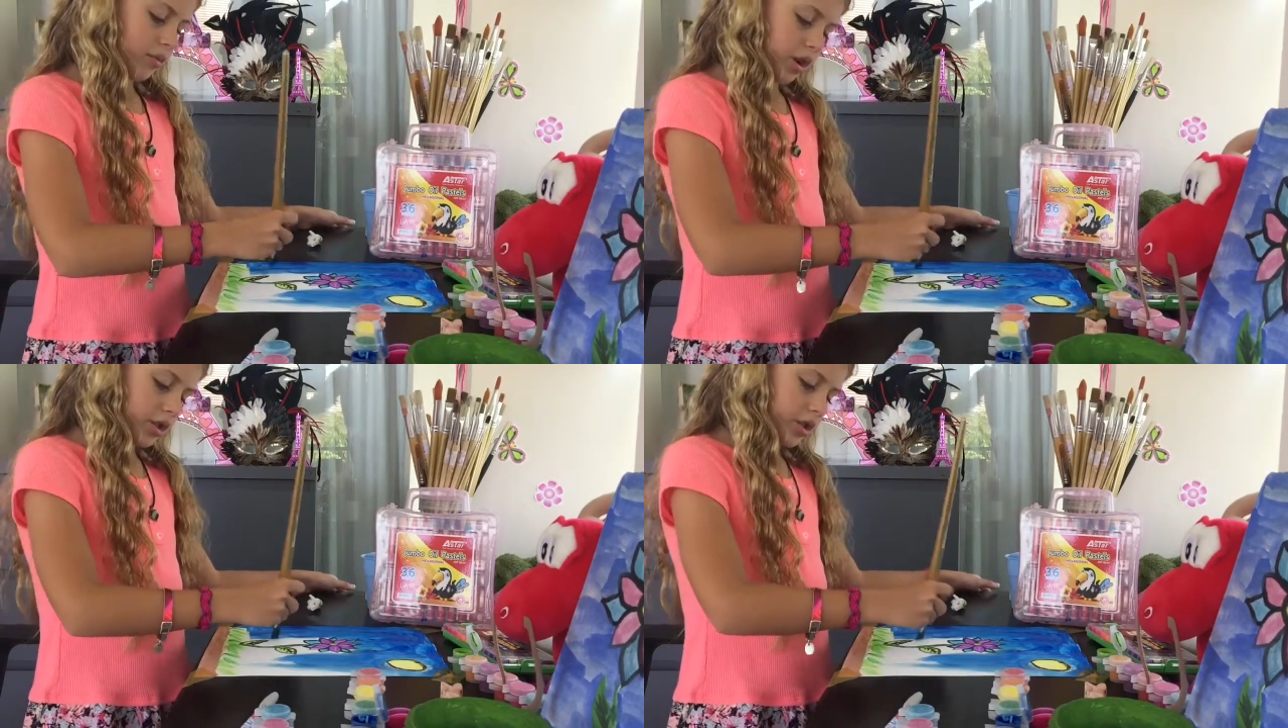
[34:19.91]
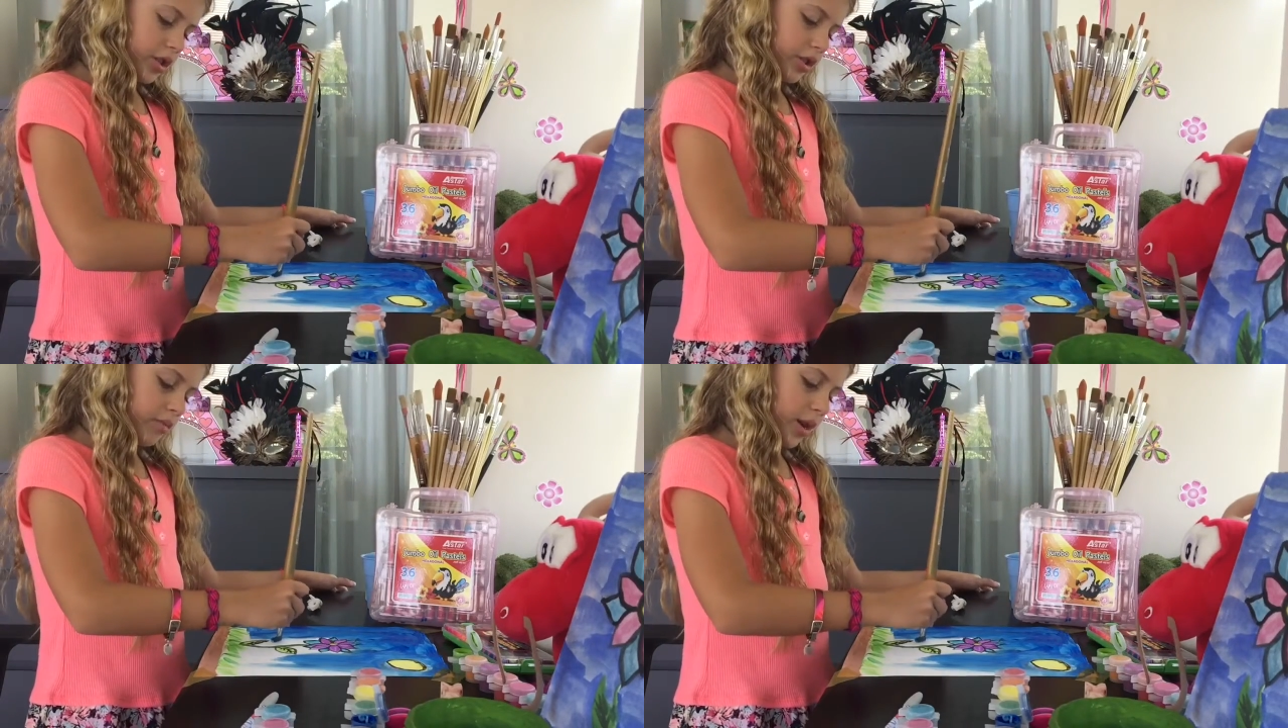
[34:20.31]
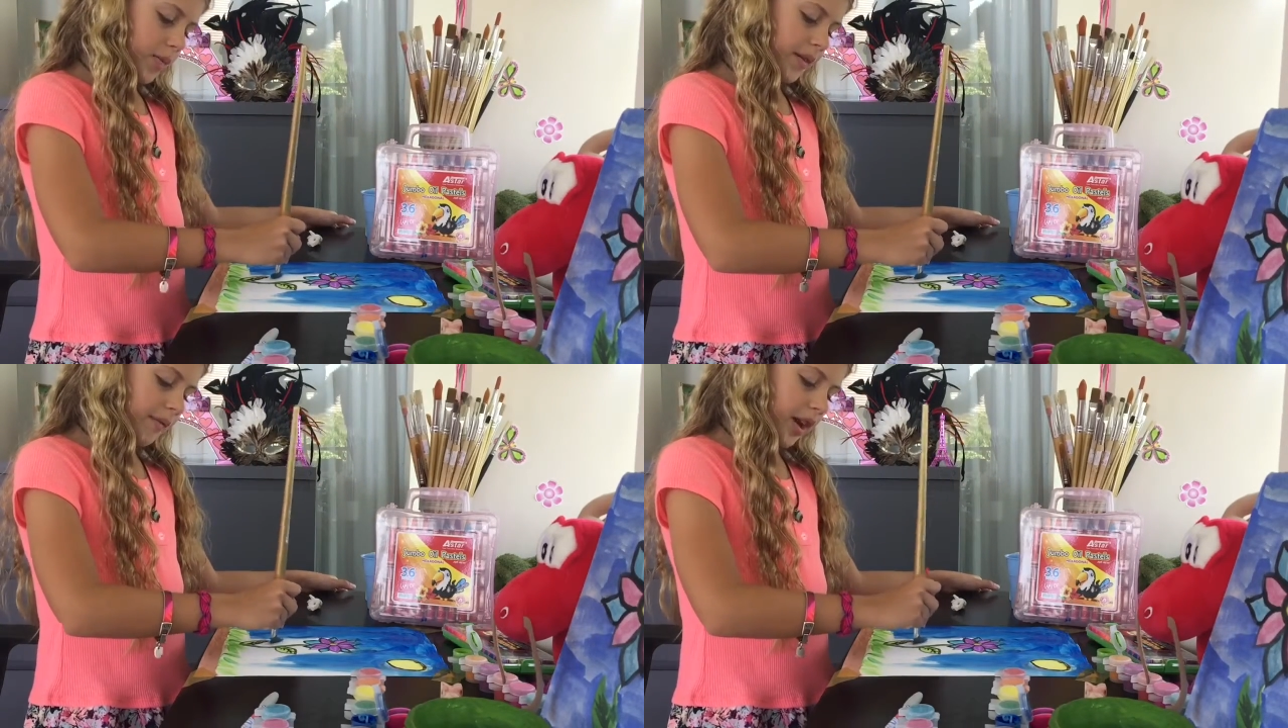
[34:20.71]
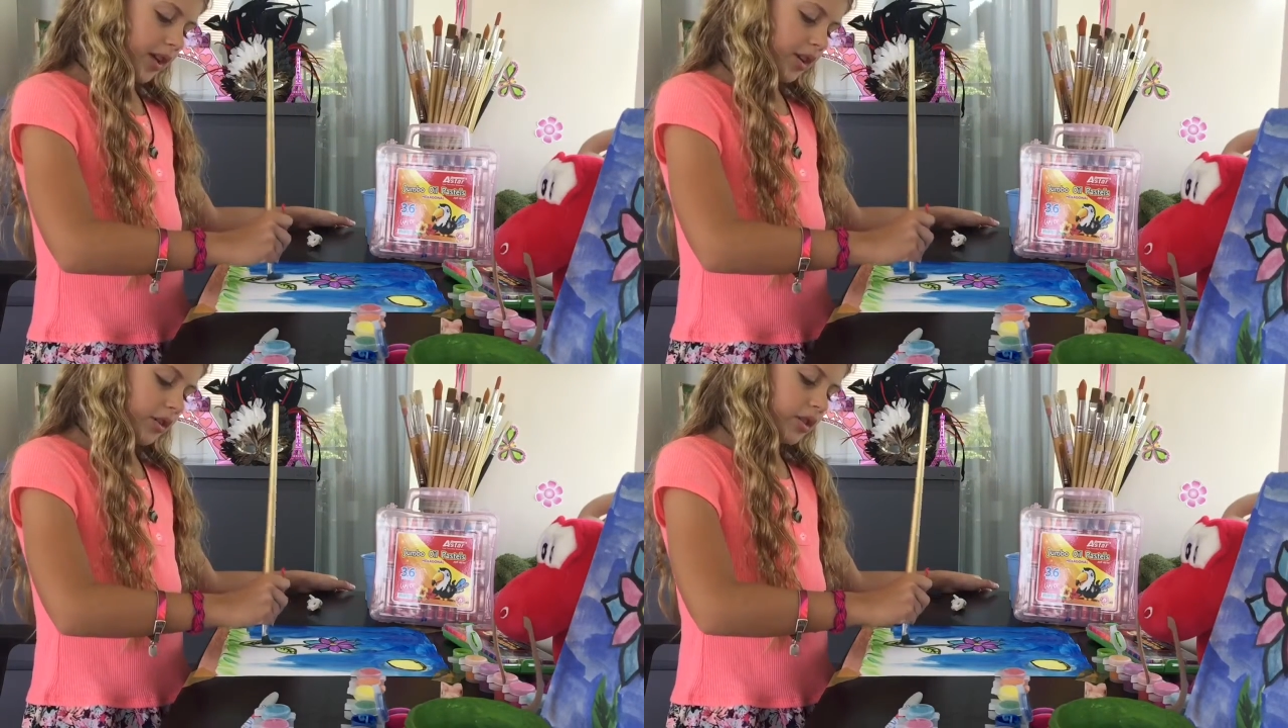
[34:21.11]
monsters maybe
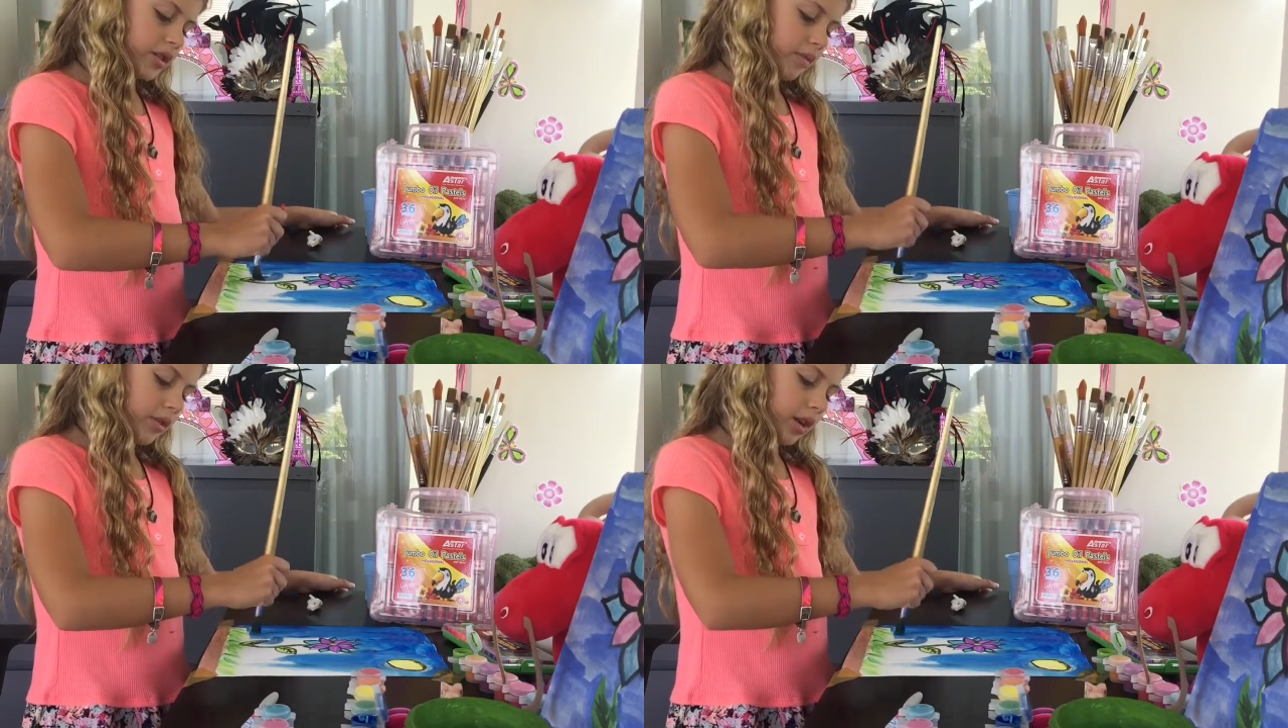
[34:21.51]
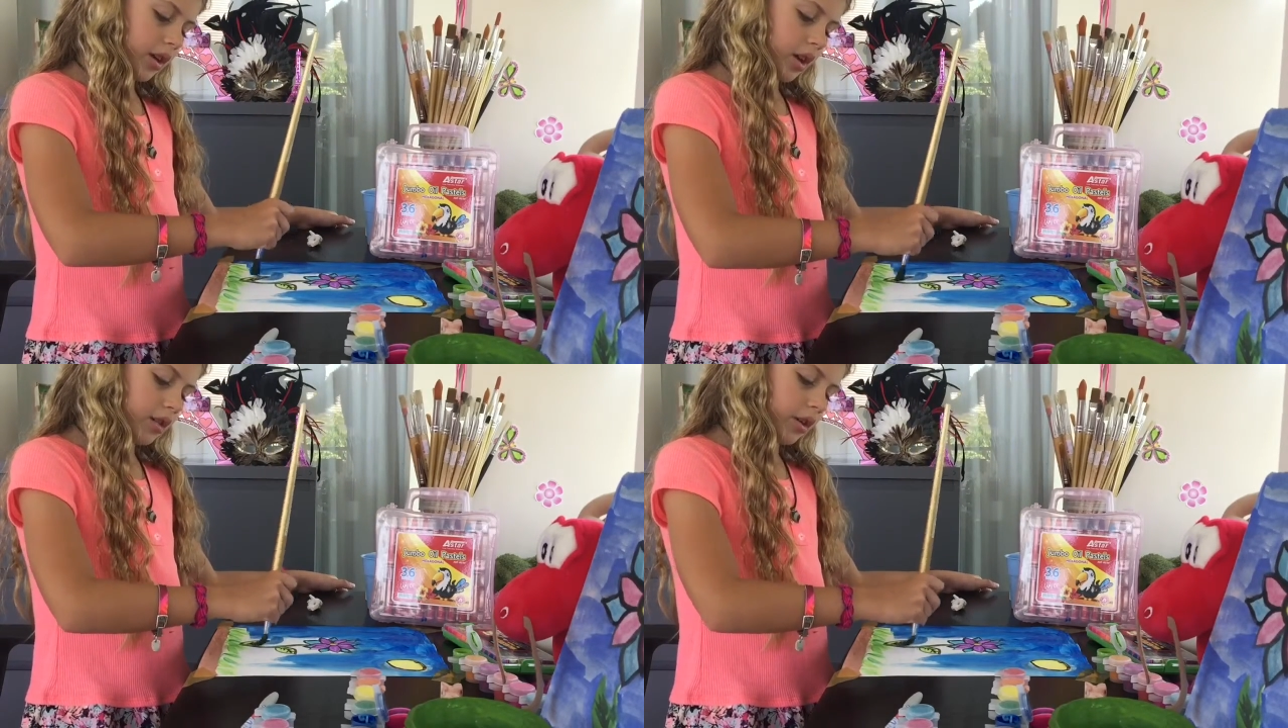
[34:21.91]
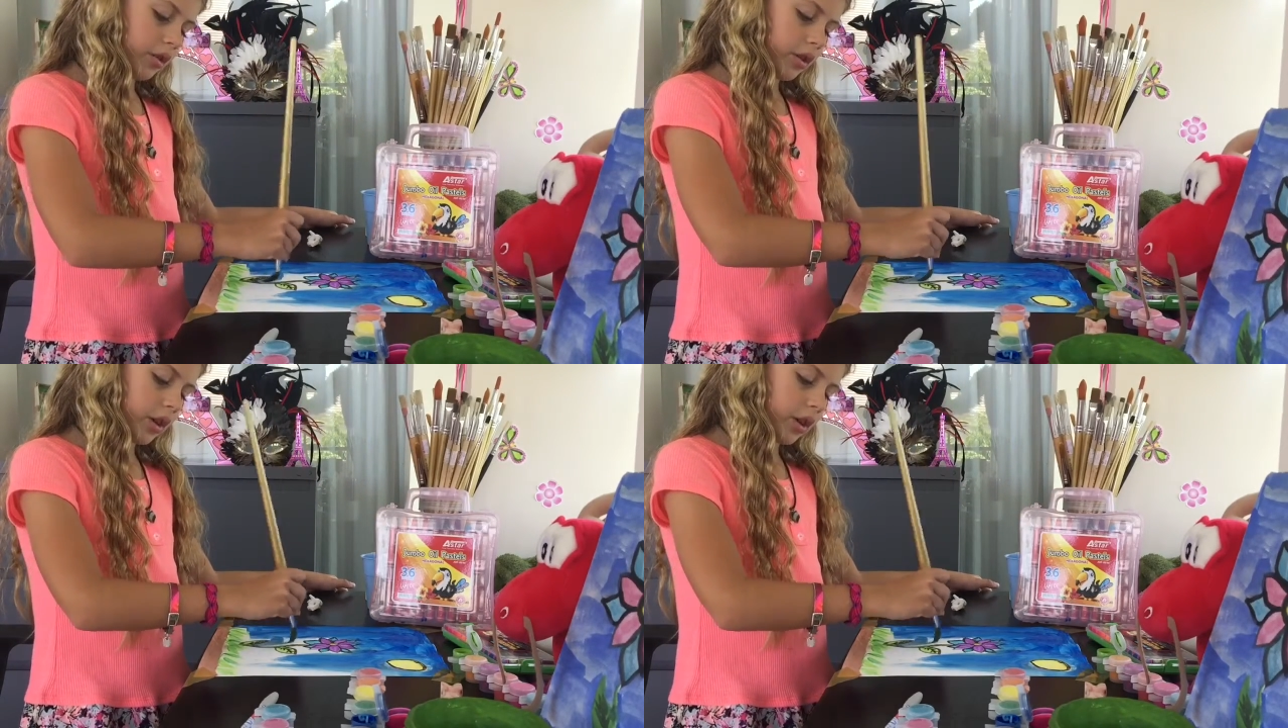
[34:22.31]
find you or something and they'll